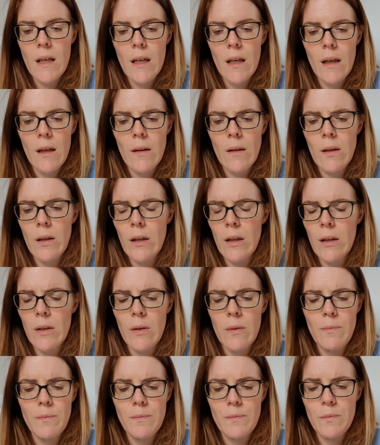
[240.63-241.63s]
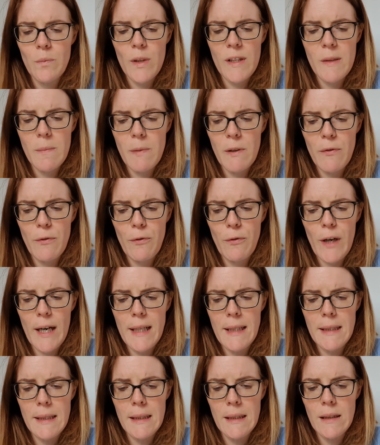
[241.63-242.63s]
"Oh," whispered
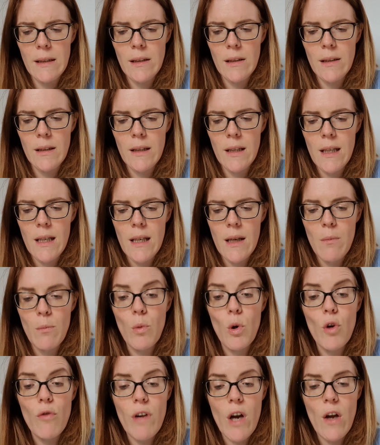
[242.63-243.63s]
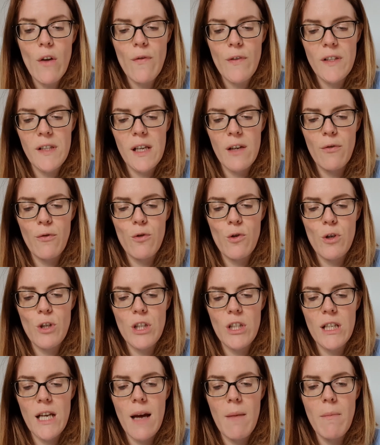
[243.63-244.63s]
Fred. "Moreover," said
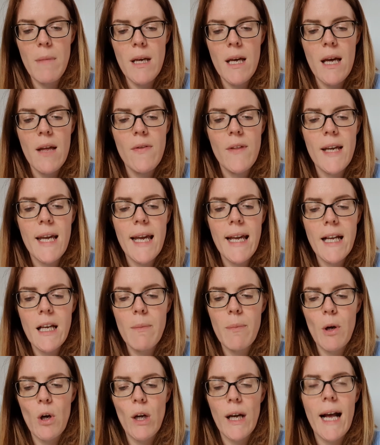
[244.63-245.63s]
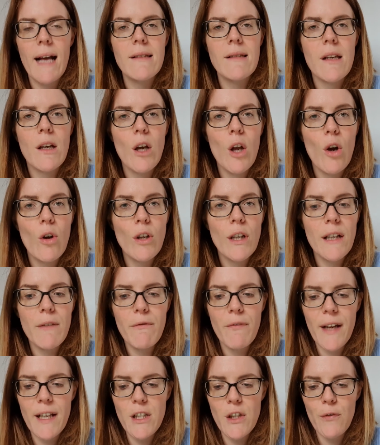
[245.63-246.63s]
Frawdysham, "the Ickabog has a long and
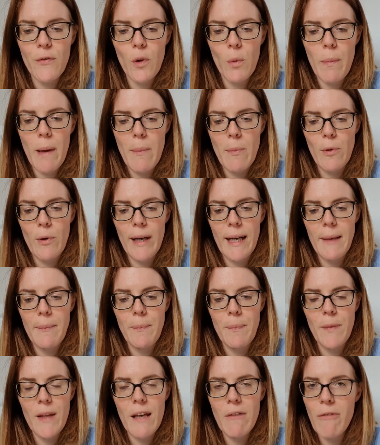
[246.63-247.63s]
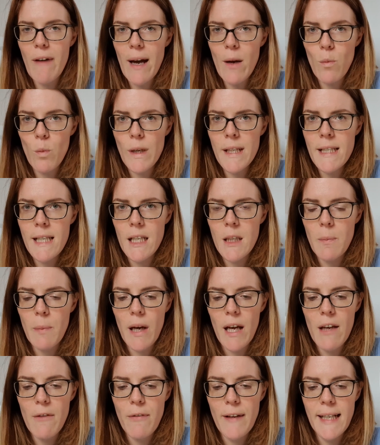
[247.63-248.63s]
vengeful memory. If outwitted
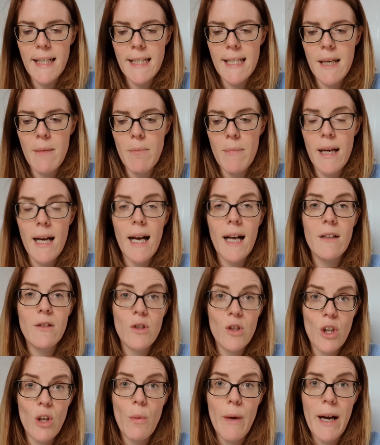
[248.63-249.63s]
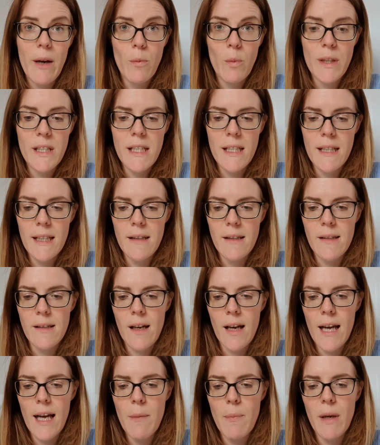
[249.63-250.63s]
by a victim, as you outwitted it,
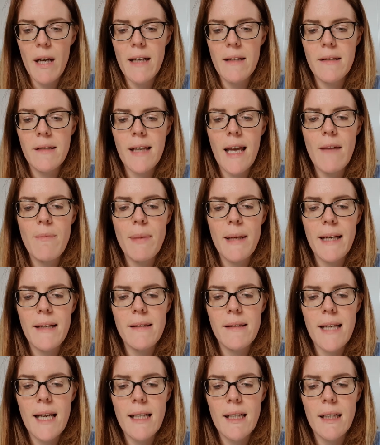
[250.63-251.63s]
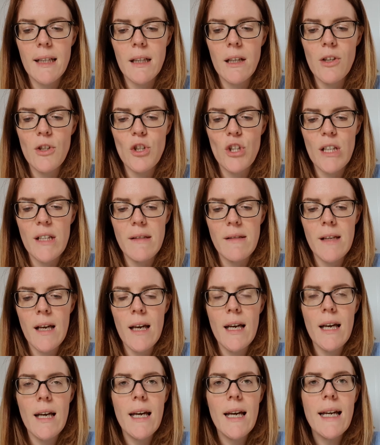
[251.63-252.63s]
sire, by escaping its deadly clutches,
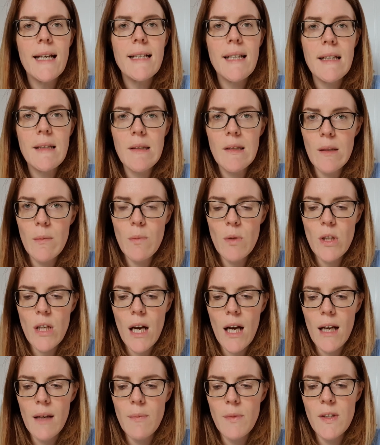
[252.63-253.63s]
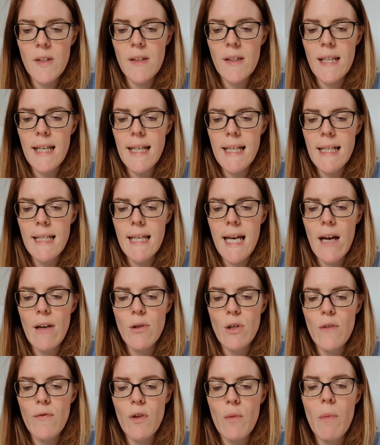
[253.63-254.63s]
it has sometimes sneaked
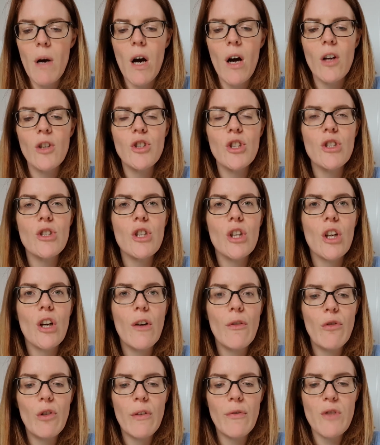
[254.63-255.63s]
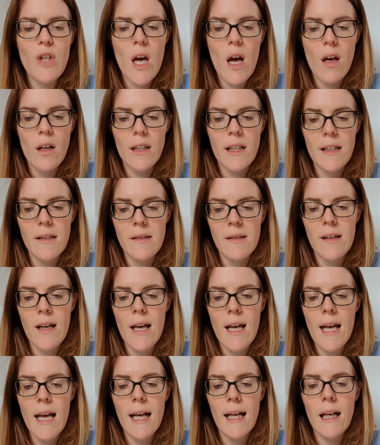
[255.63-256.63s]
out of the marsh under cover of darkness
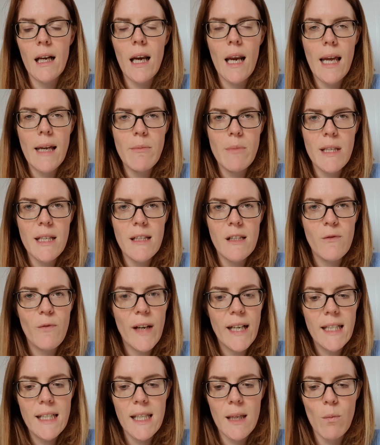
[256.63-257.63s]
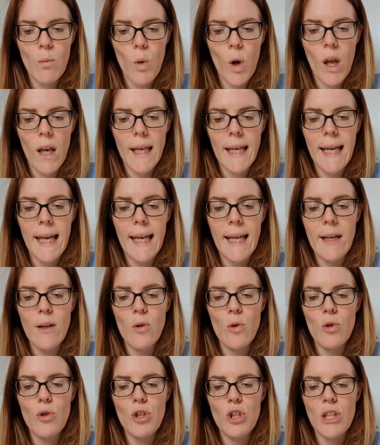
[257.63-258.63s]
and claimed its victim while he
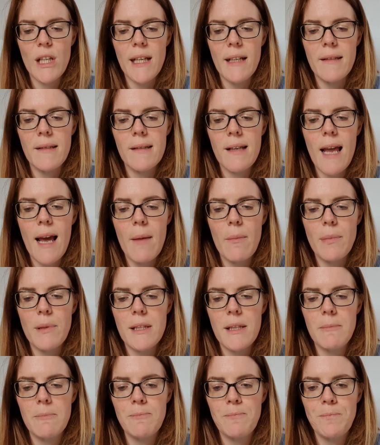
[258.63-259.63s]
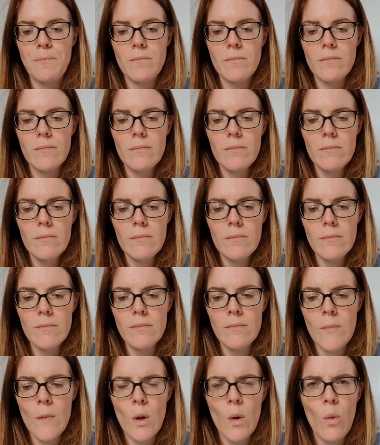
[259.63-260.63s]
or she slept."
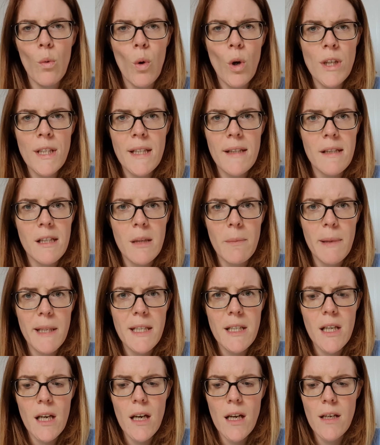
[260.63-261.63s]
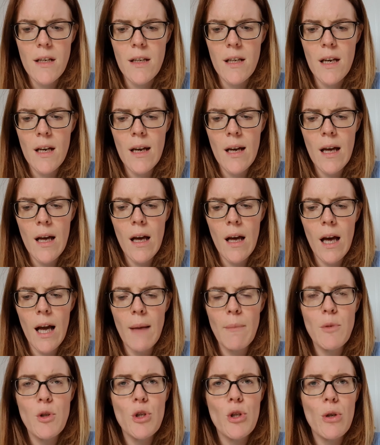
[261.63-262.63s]
"What is to be done?
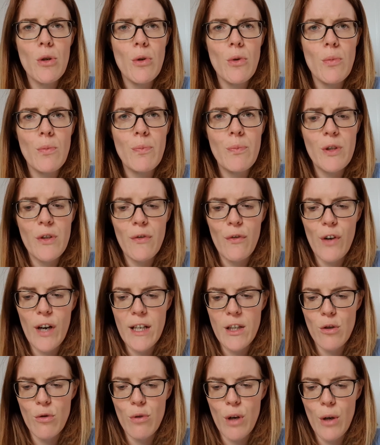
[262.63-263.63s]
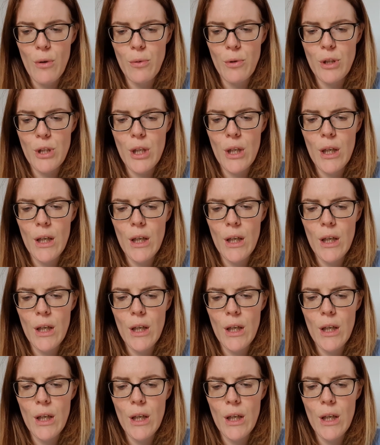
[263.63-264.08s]
I'm doomed," Fred croaked.